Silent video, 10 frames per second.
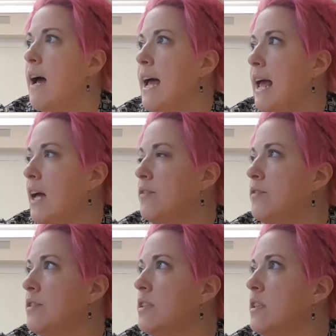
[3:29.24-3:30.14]

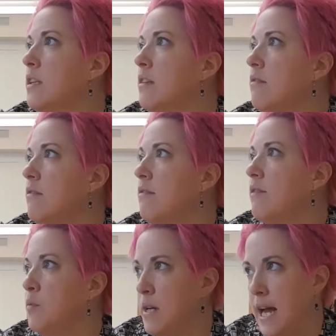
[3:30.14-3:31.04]
and
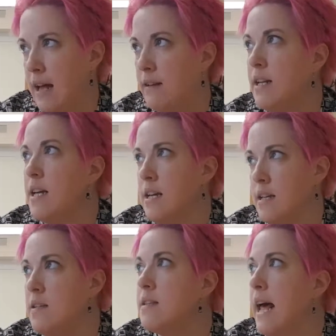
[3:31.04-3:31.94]
the reality
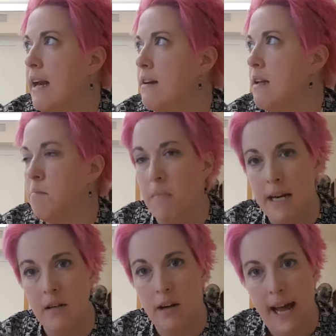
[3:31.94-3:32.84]
is that it
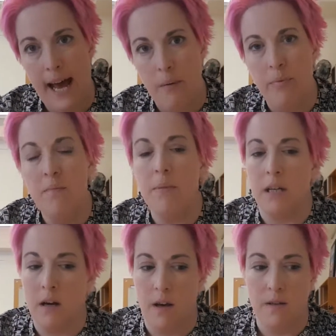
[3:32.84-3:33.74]
might not happen
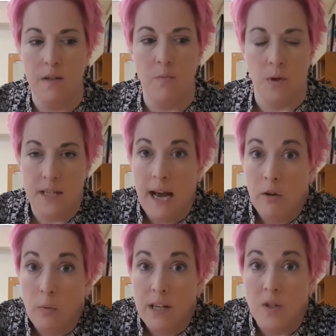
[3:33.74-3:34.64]
because once
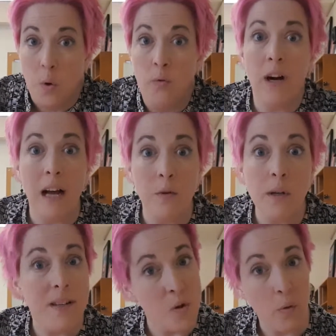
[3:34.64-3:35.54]
Halloween is
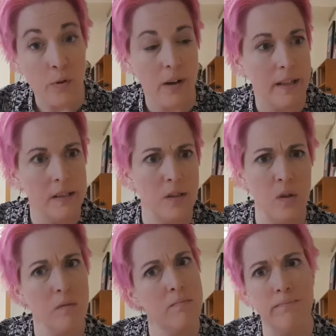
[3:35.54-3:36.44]
over, and you
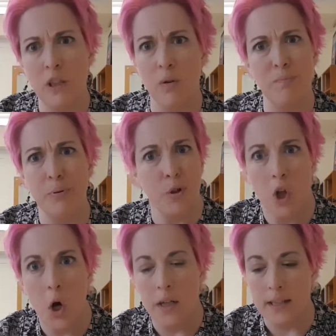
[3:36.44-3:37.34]
don't,
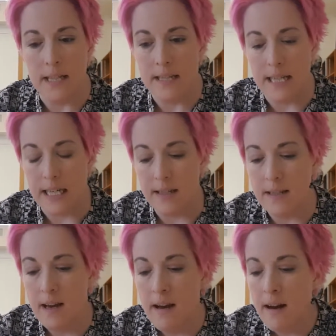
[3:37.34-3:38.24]
prolong these
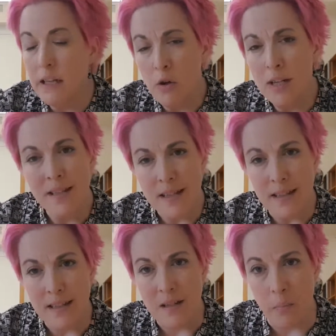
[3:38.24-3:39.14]
things. You could see the
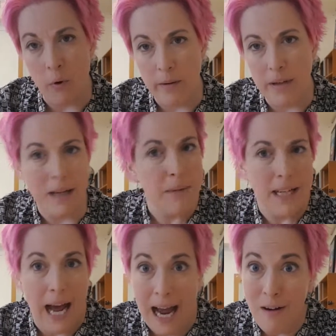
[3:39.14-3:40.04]
disappointment. I
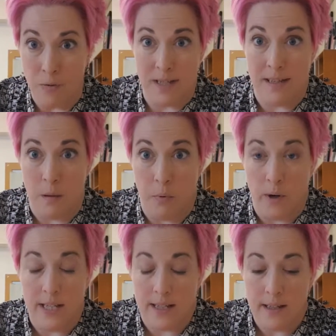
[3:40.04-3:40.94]
mean, I was
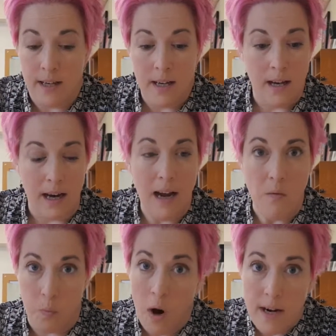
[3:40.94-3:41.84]
disappointed. I
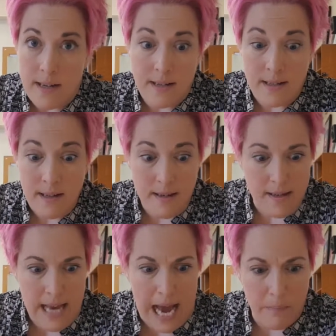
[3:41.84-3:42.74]
wanted to see
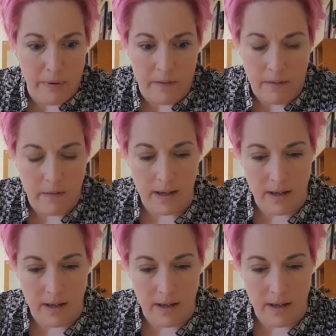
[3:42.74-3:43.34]
this happen